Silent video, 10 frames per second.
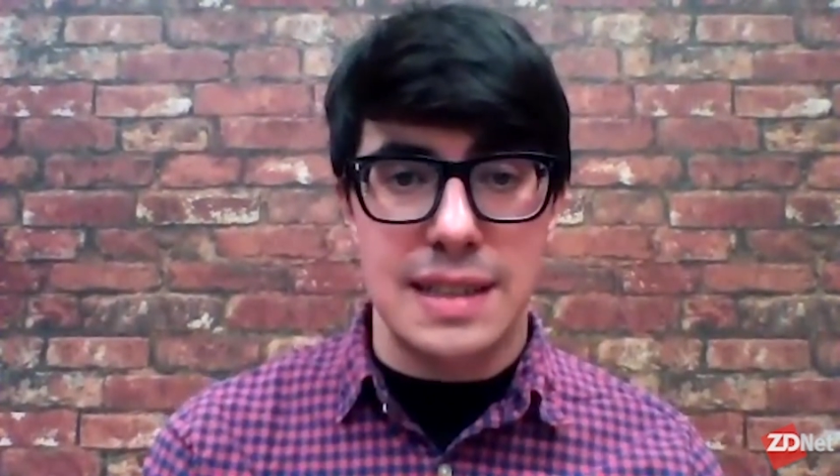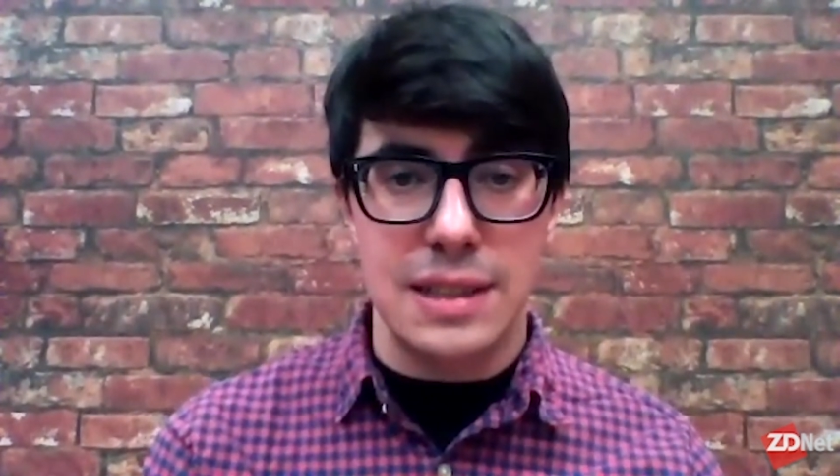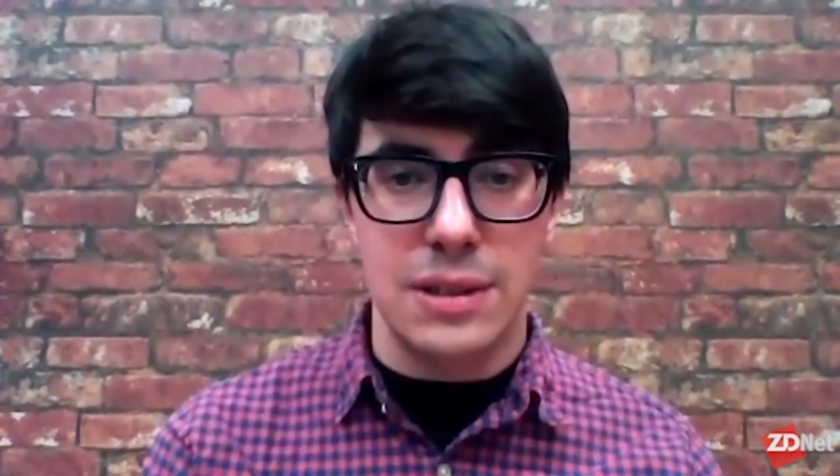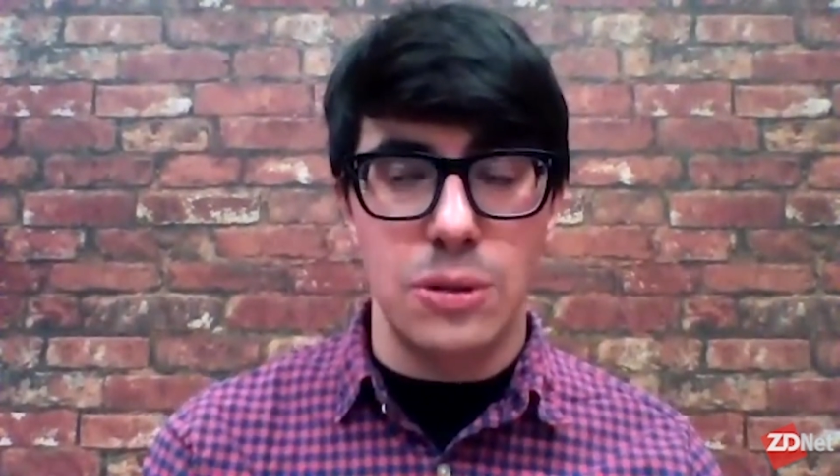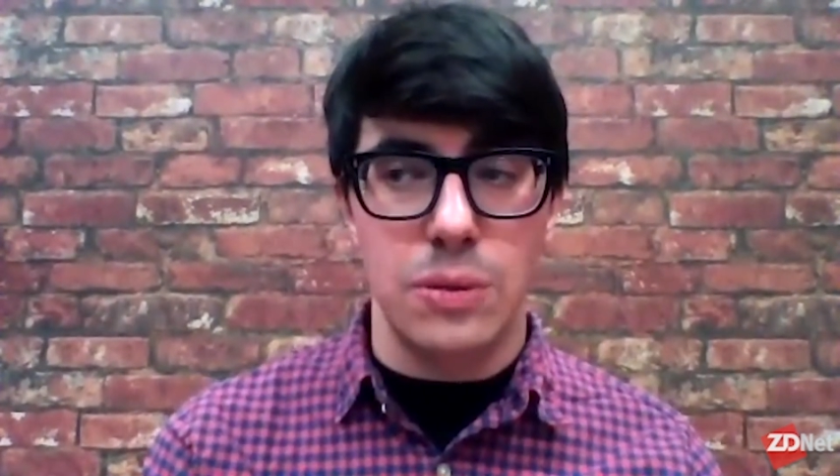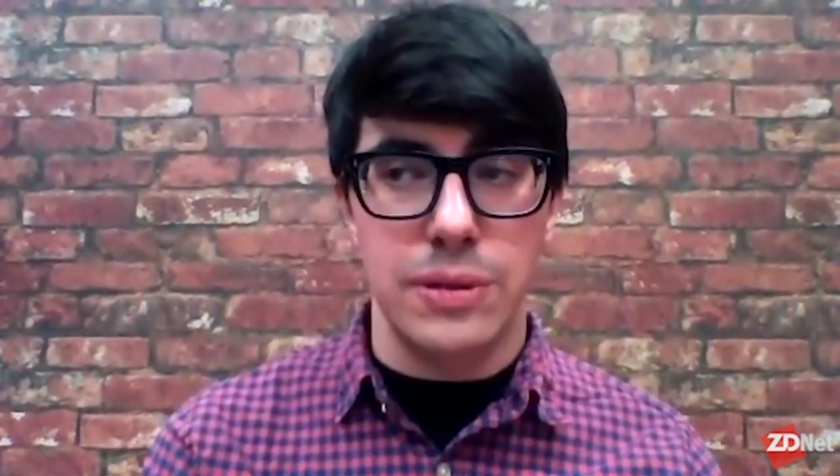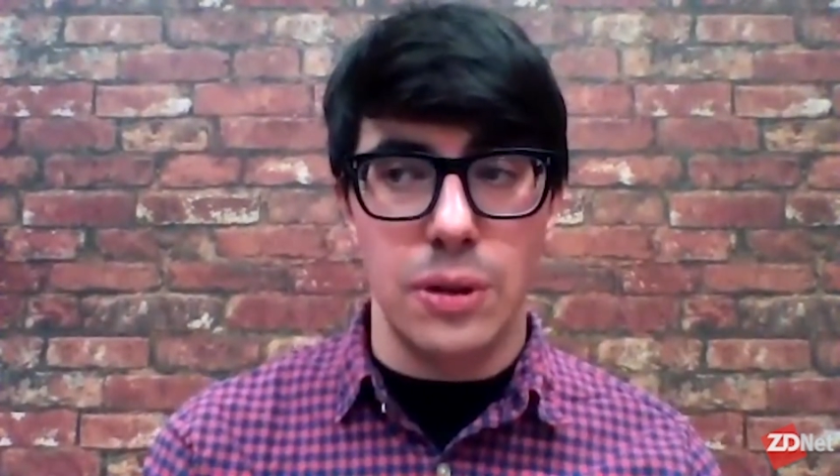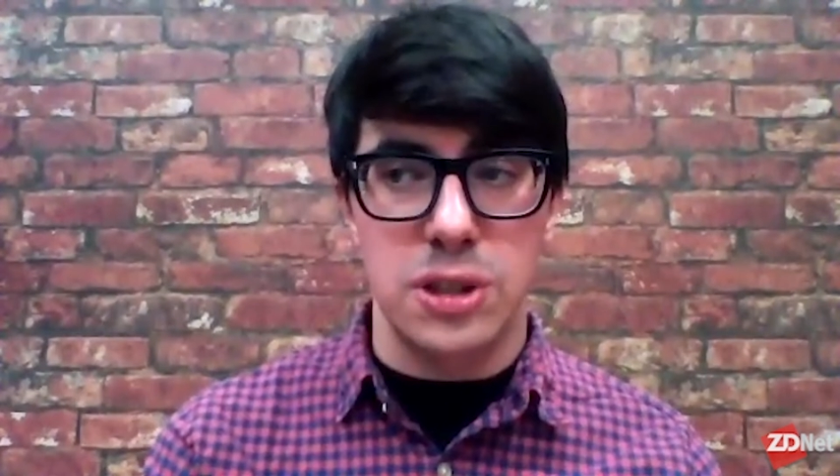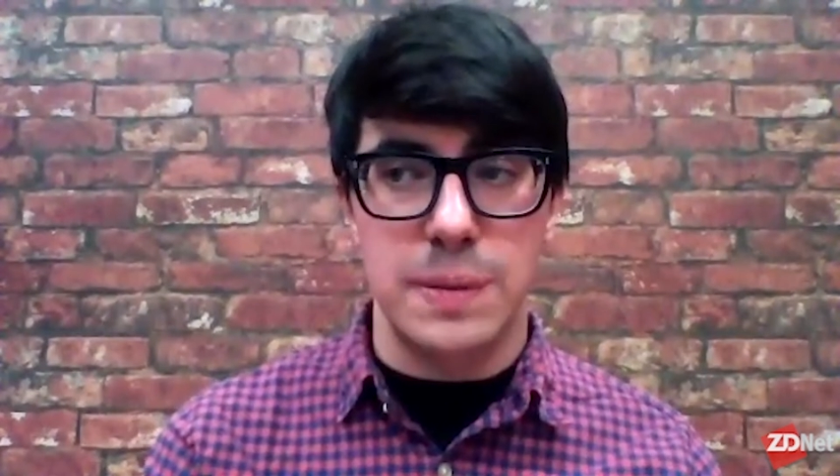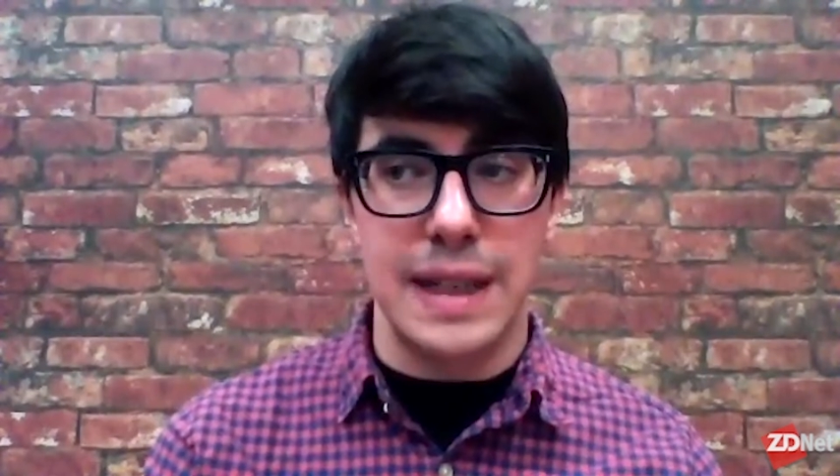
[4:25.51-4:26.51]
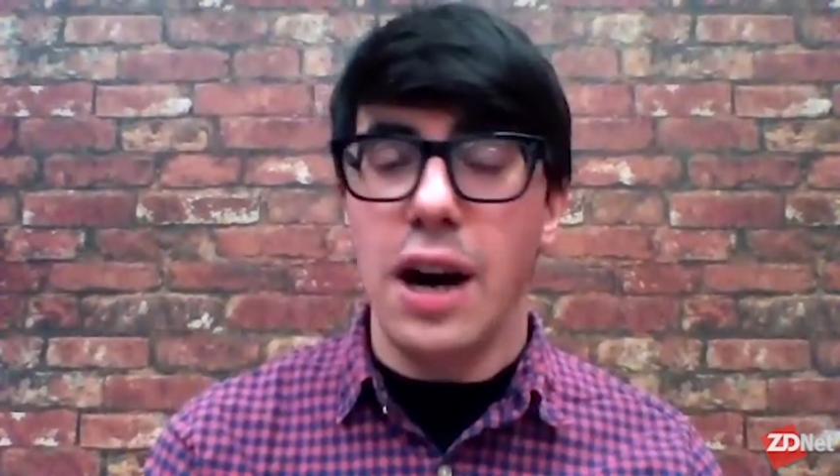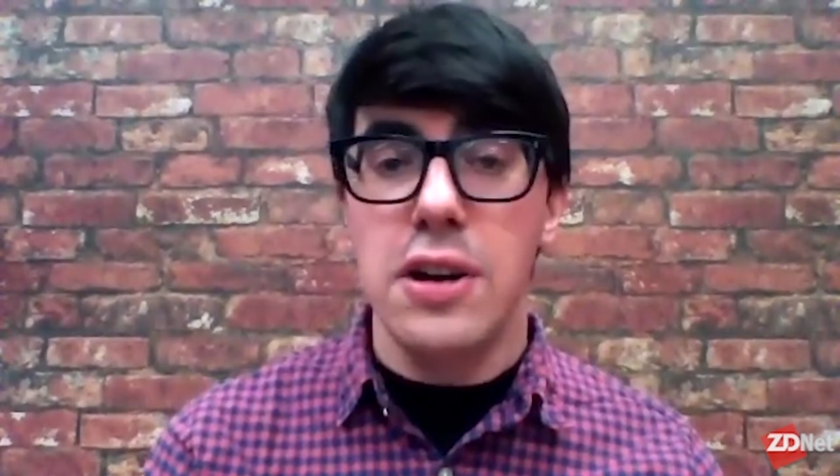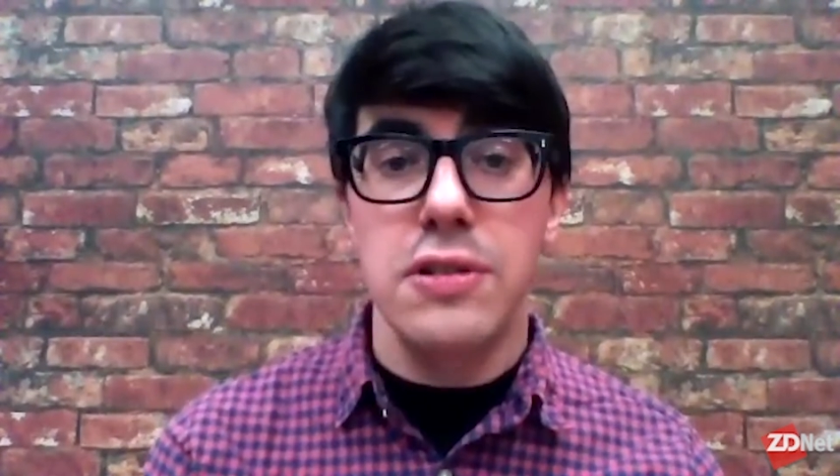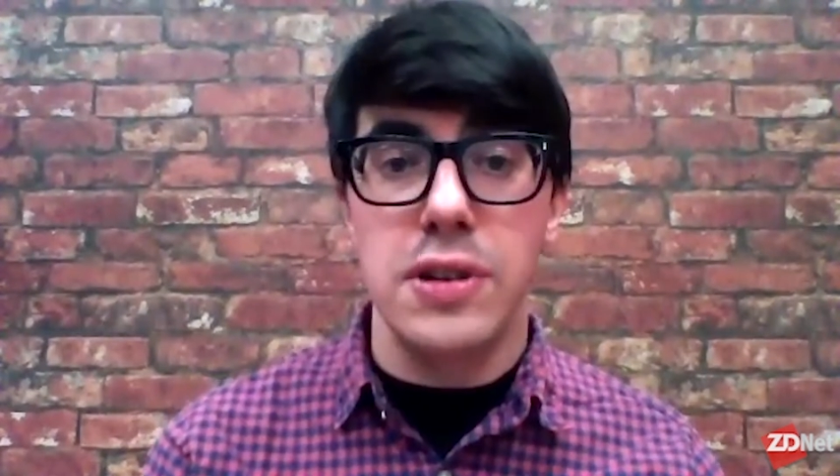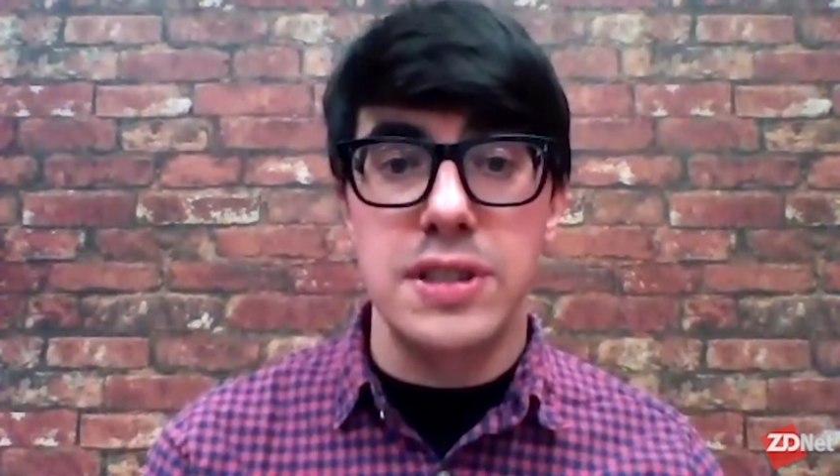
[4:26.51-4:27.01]
there's still thought to be
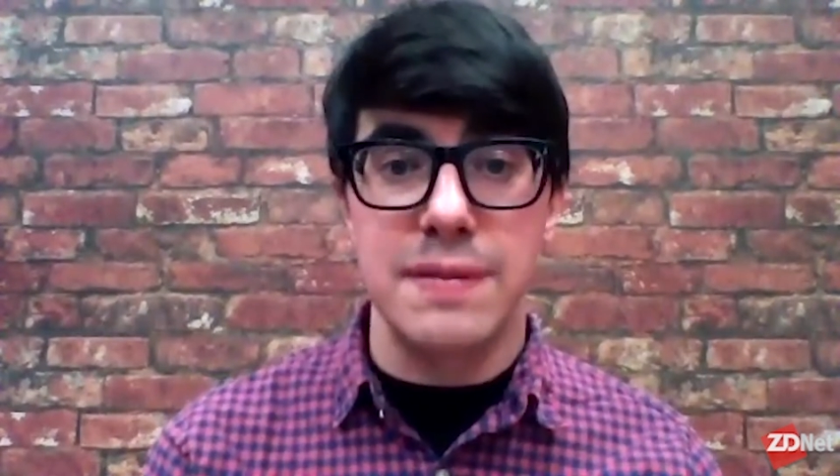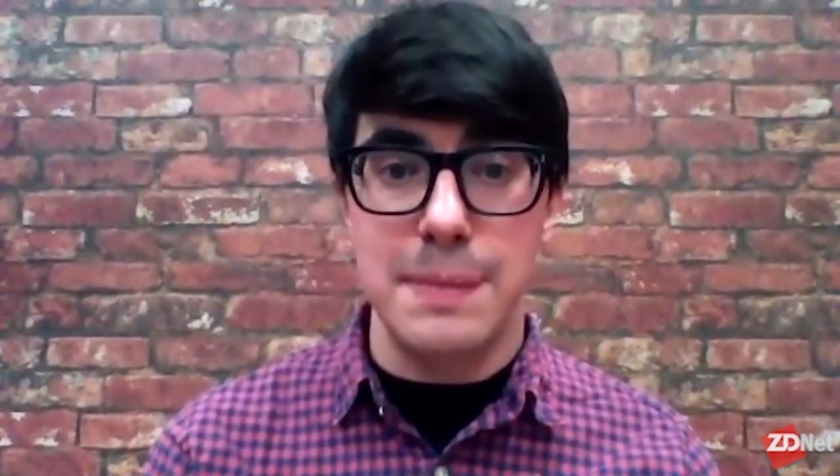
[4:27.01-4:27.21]
hundreds